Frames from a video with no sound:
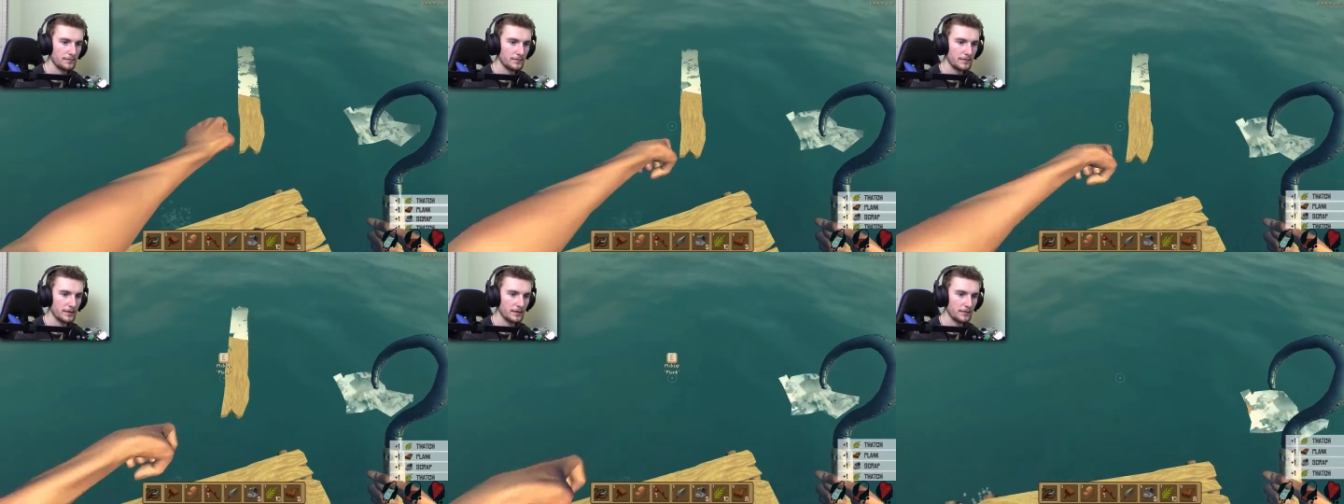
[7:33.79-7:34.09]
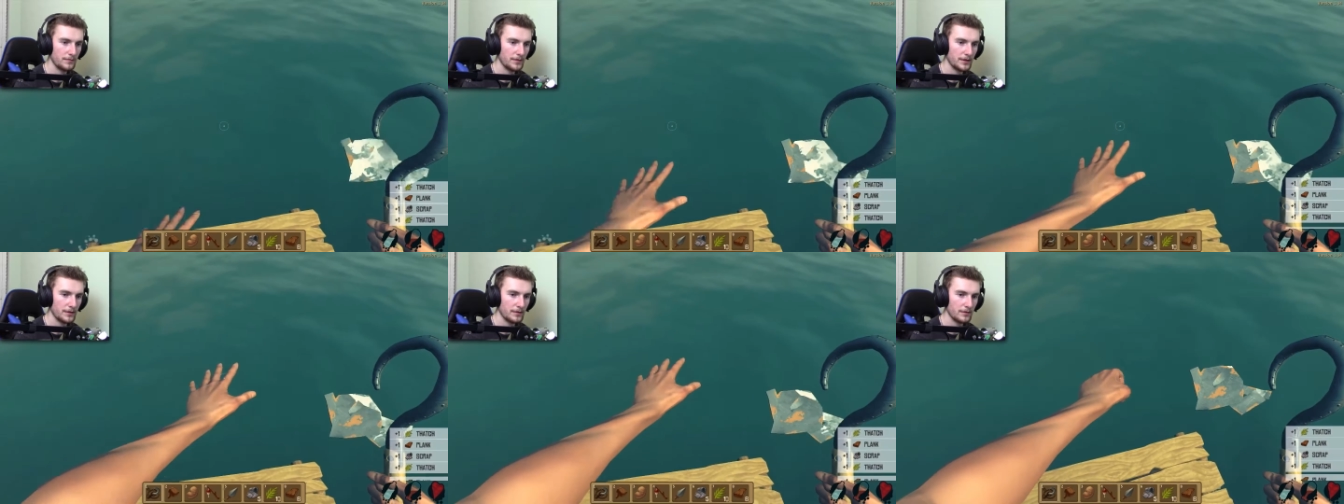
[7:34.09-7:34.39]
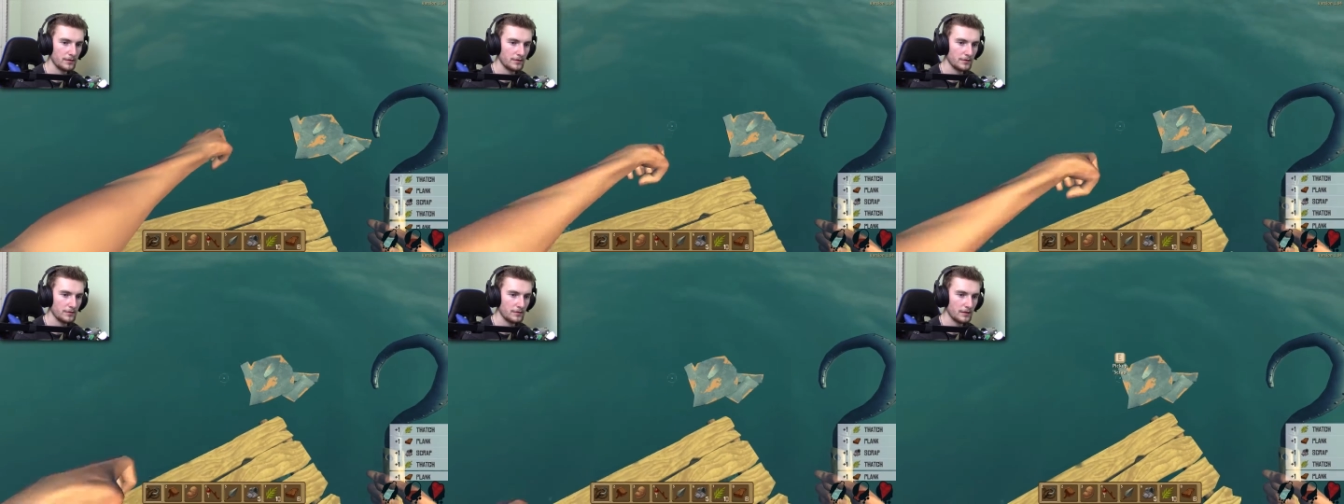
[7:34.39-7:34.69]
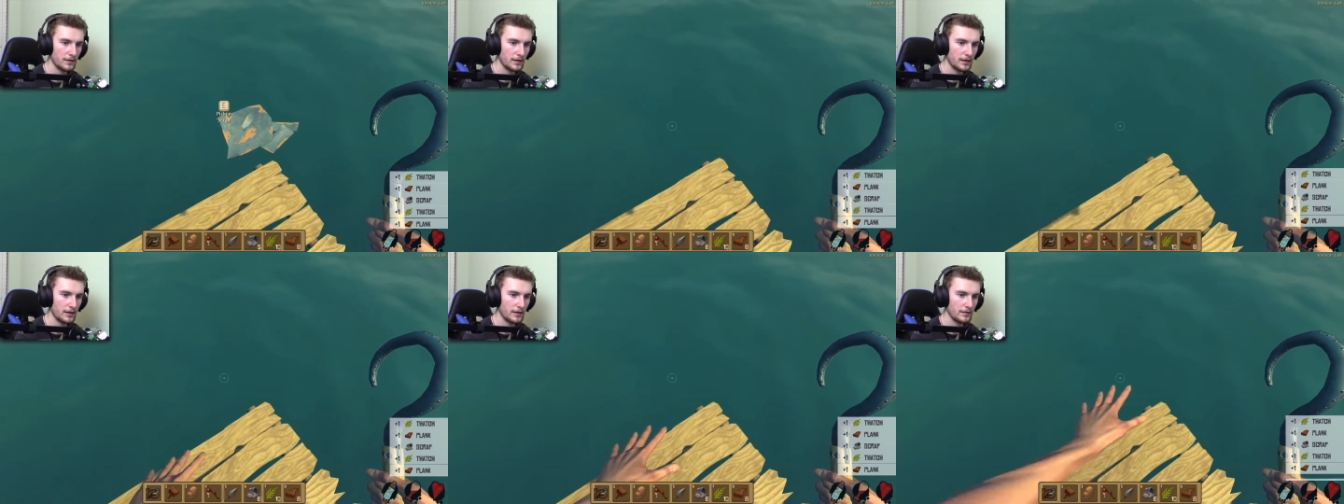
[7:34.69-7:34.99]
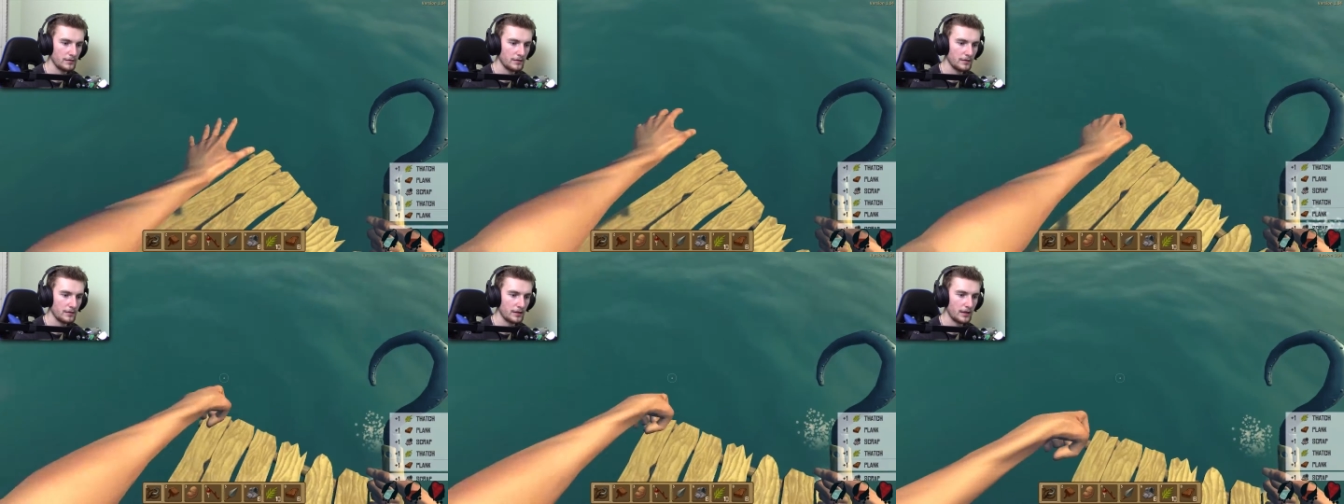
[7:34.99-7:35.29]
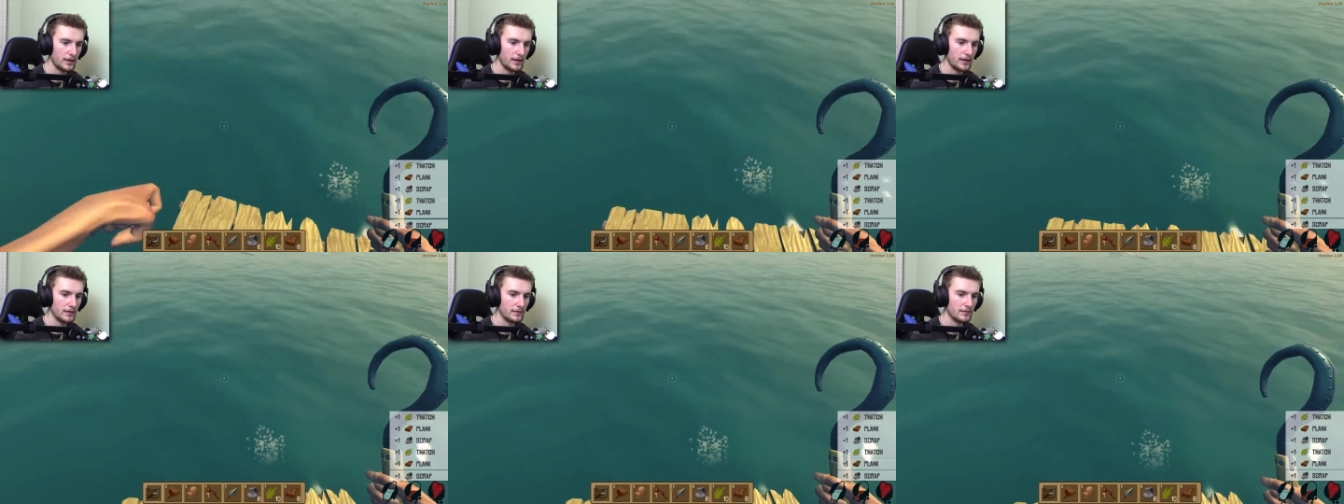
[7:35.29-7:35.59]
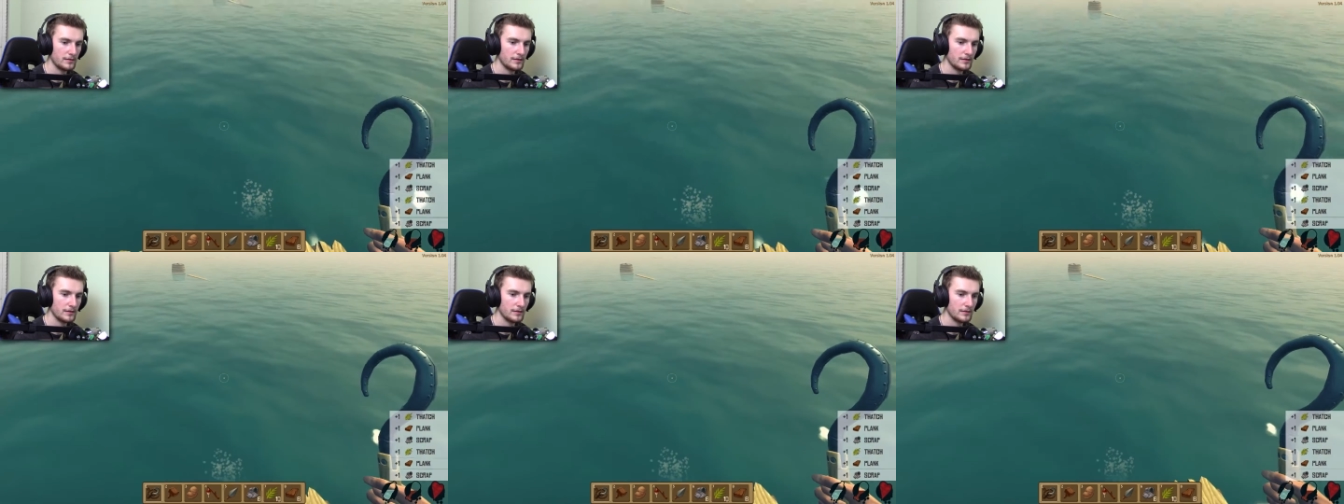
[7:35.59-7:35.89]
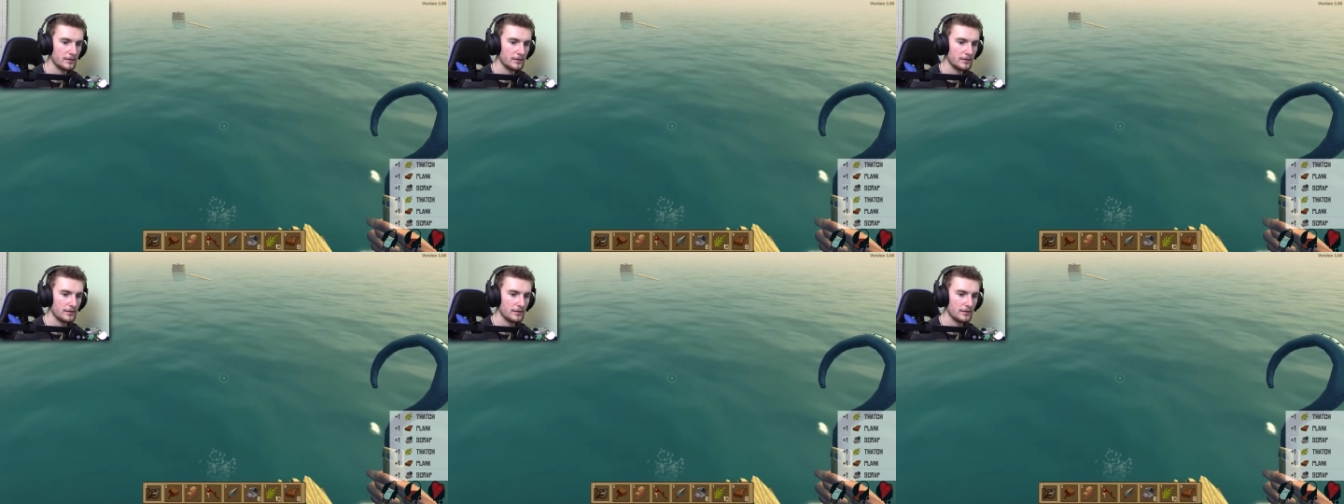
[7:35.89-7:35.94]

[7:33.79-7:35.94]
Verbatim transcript: Take the barrel, take that, take that.